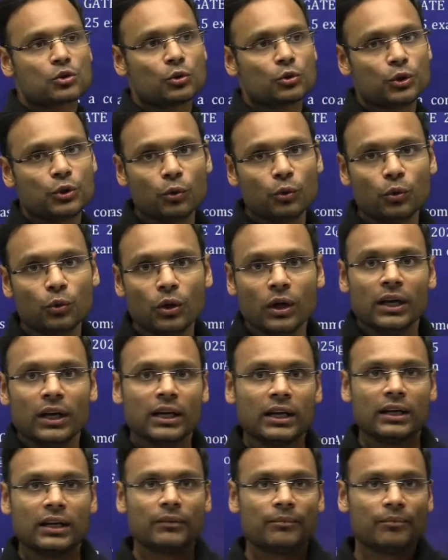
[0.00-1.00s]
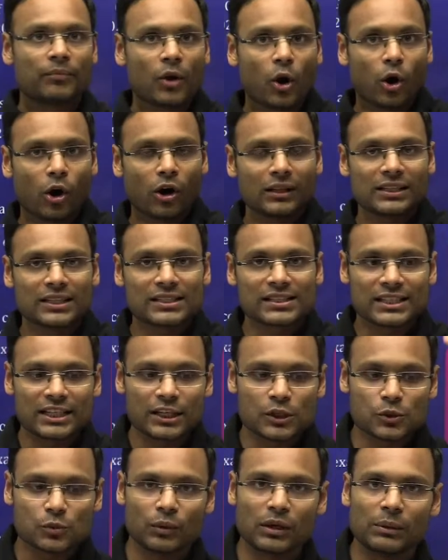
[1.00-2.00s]
to you, all the
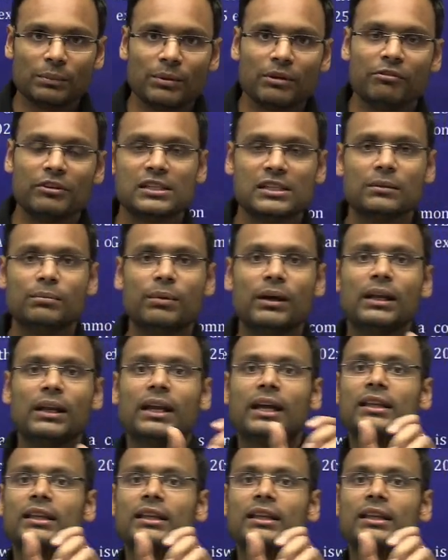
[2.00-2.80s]
seats will be visible